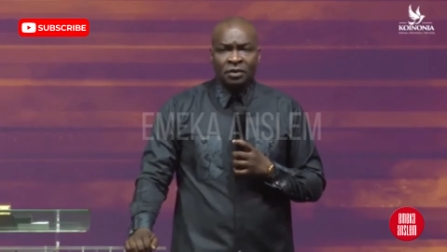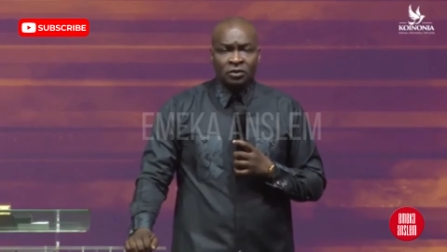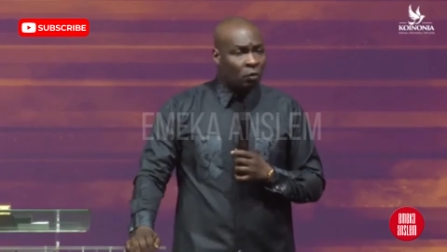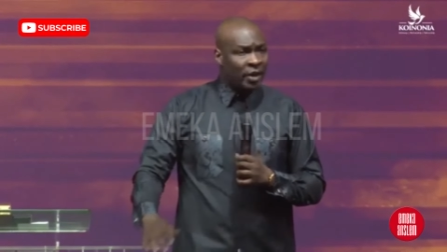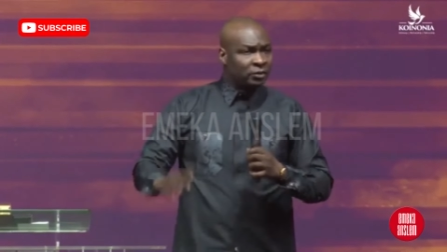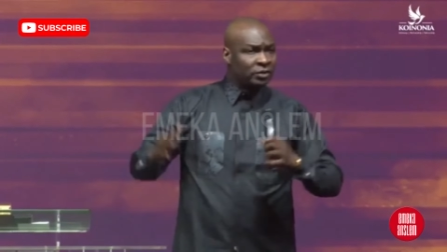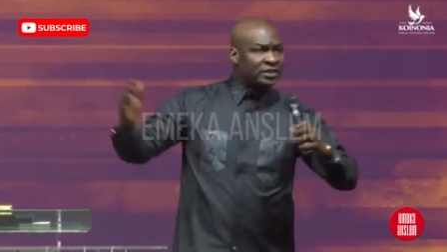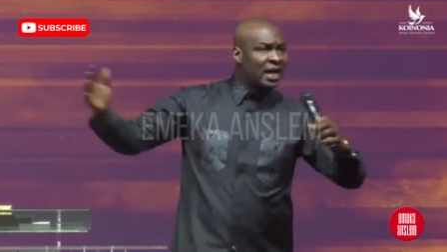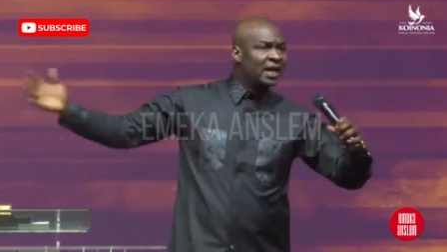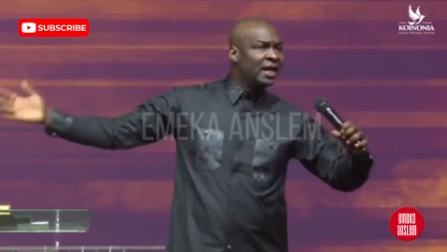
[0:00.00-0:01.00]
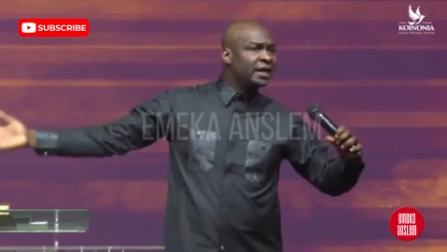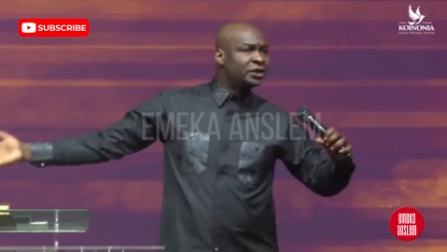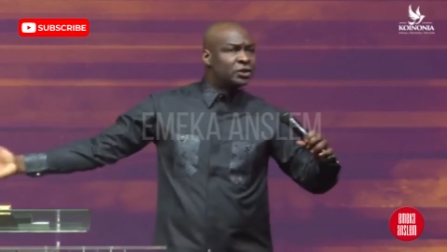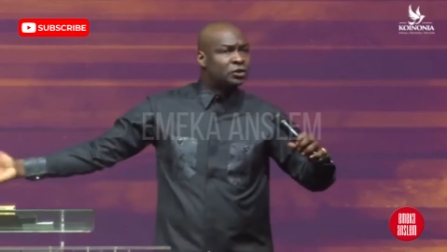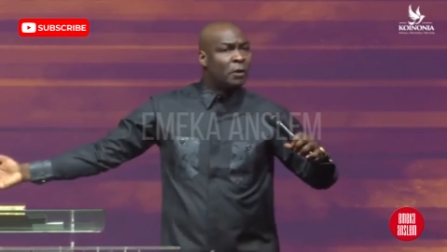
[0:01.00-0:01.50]
So when you tell a lady
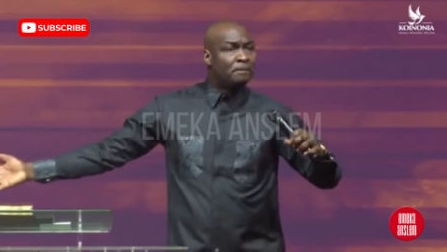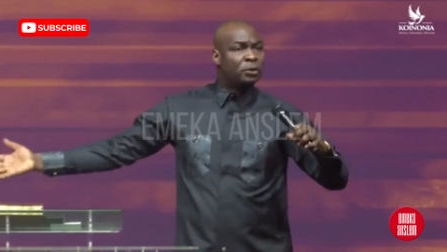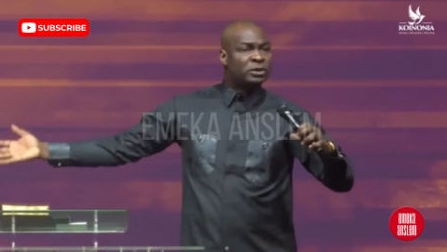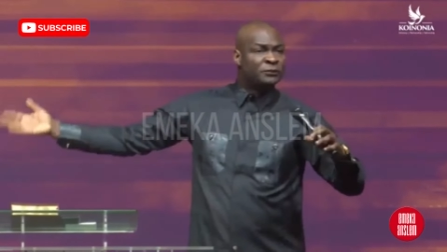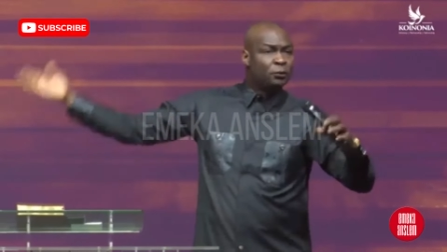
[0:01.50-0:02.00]
she's not beautiful,